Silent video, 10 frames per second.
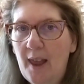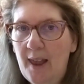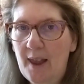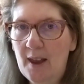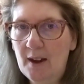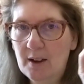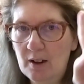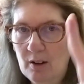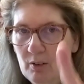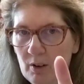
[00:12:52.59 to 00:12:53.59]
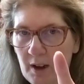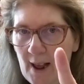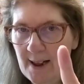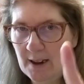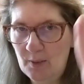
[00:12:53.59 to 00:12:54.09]
and
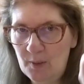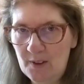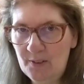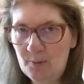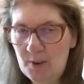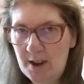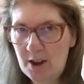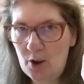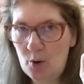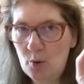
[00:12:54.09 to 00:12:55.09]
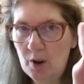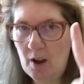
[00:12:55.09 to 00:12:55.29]
like this video,